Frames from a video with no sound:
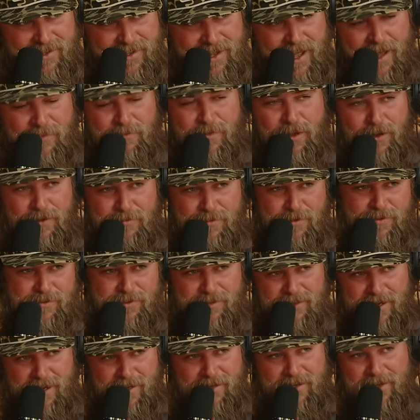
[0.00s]
I'm the only person
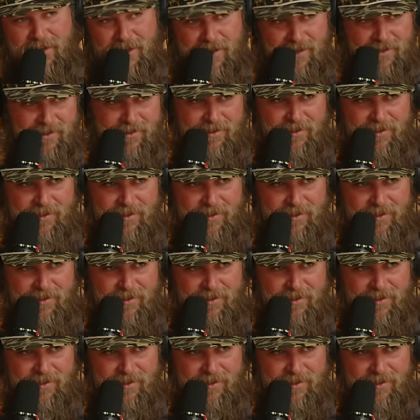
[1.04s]
who's got the gun. I